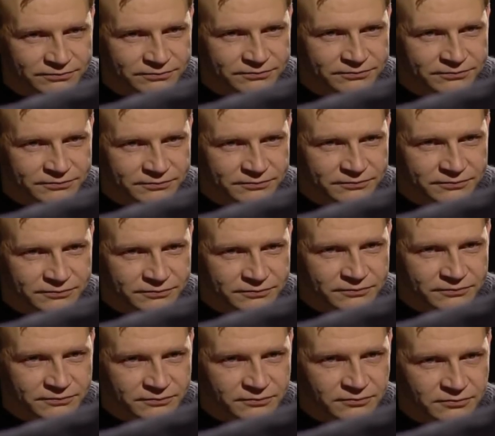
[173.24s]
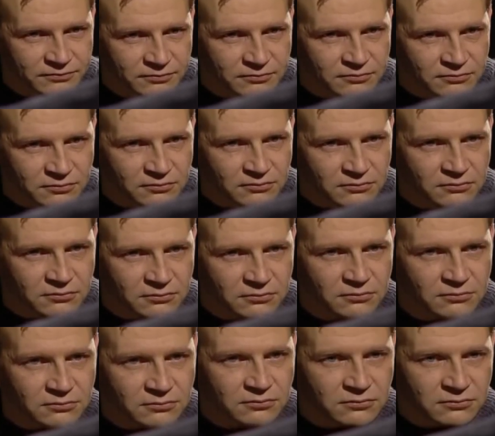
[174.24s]

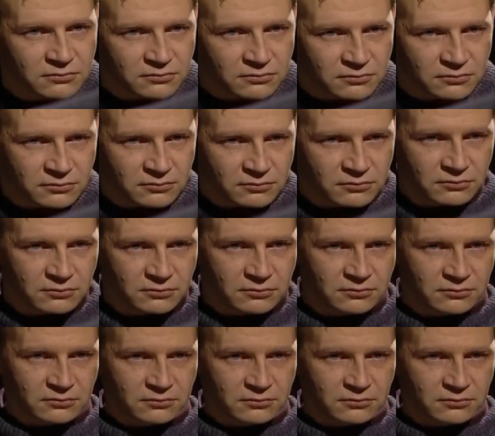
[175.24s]
Nobody speaks.